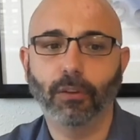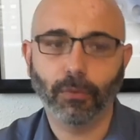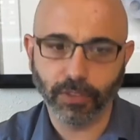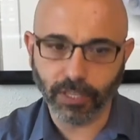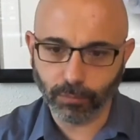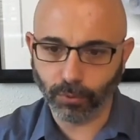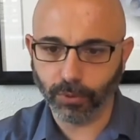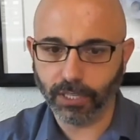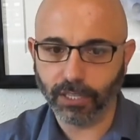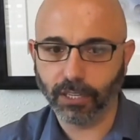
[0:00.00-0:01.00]
or the
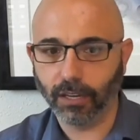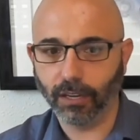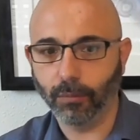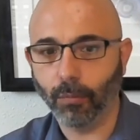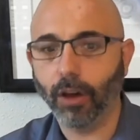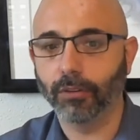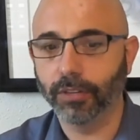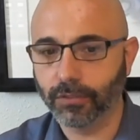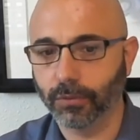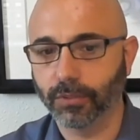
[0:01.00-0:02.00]
employee uh,
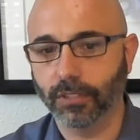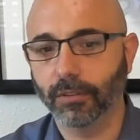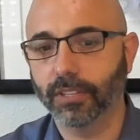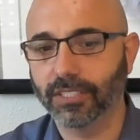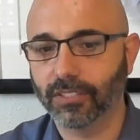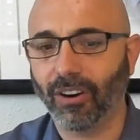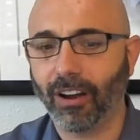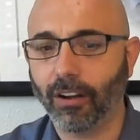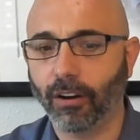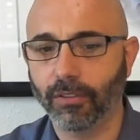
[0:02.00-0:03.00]
monitoring tools and other things are,
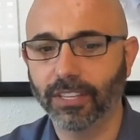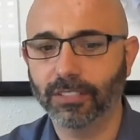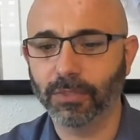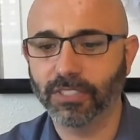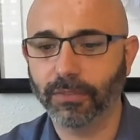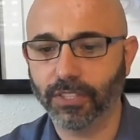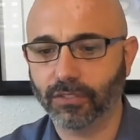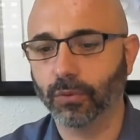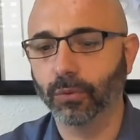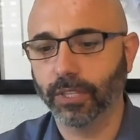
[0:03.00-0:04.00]
are the specific
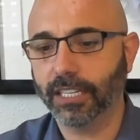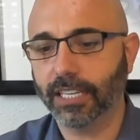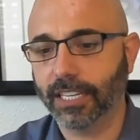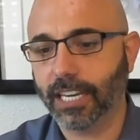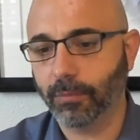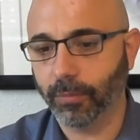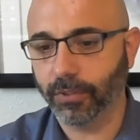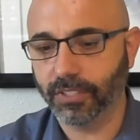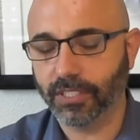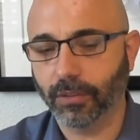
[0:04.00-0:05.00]
tooling and
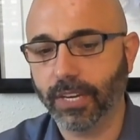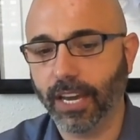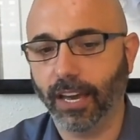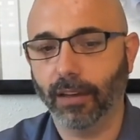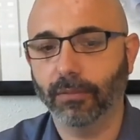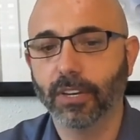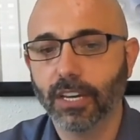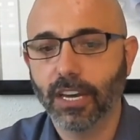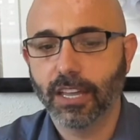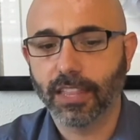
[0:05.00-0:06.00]
capabilities that we have
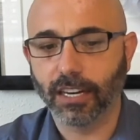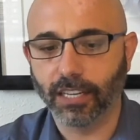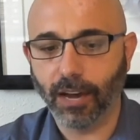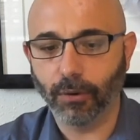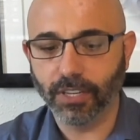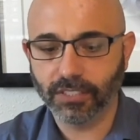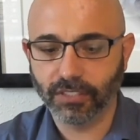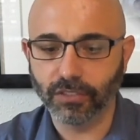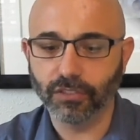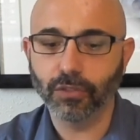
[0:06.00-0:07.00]
that allow us
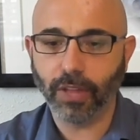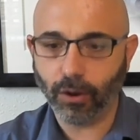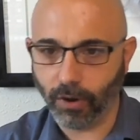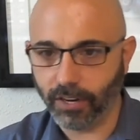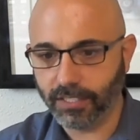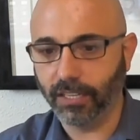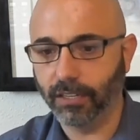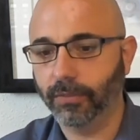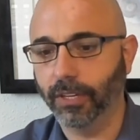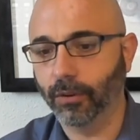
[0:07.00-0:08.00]
to do that
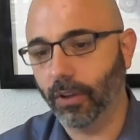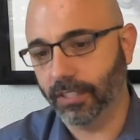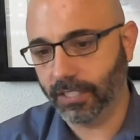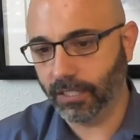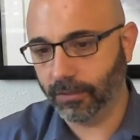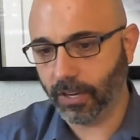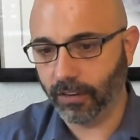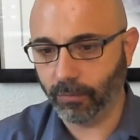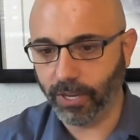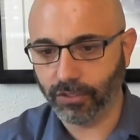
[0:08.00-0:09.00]
quantitative and qualitative kind
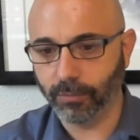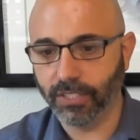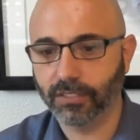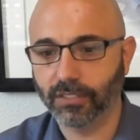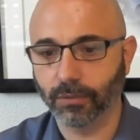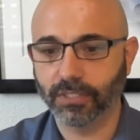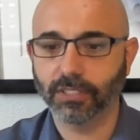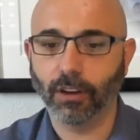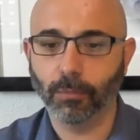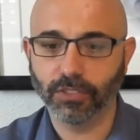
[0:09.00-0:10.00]
of measurement. So it's
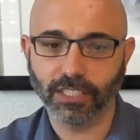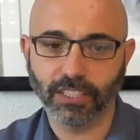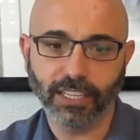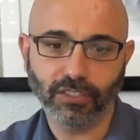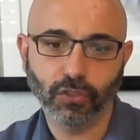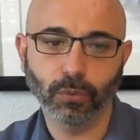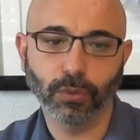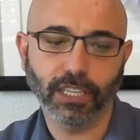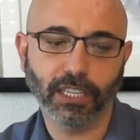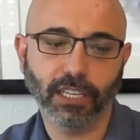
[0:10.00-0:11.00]
almost like that
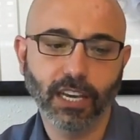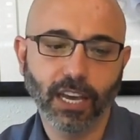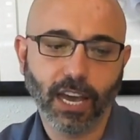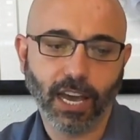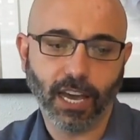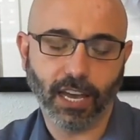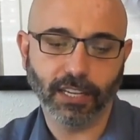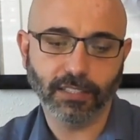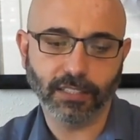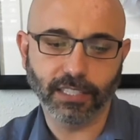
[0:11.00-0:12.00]
tooling
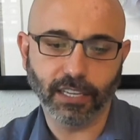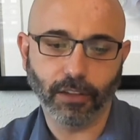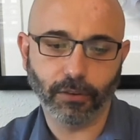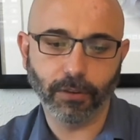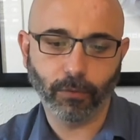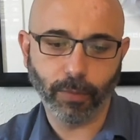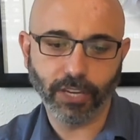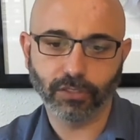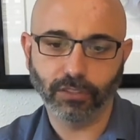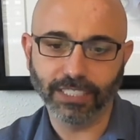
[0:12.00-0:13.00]
and the other
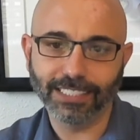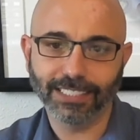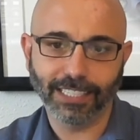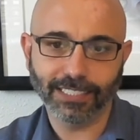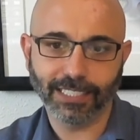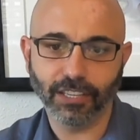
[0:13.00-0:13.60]
informational insights that